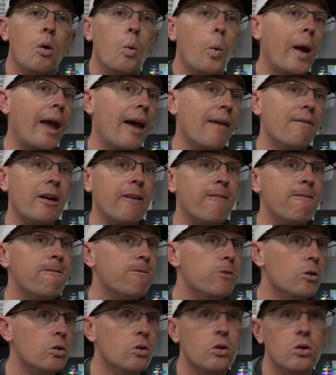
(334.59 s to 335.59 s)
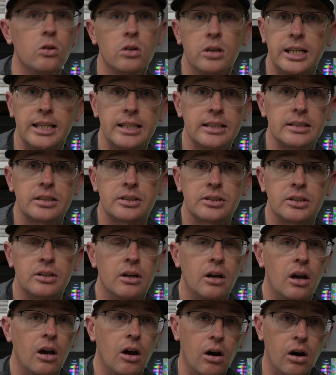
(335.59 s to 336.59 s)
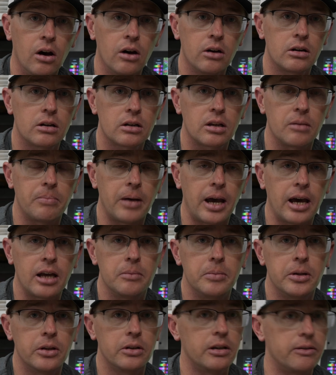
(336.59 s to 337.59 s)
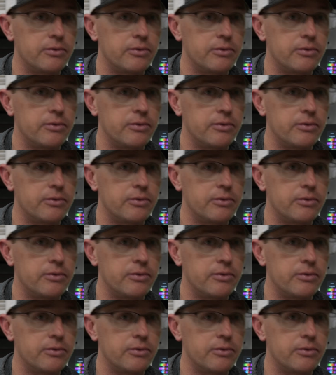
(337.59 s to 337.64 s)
We have a full list on our compatibility.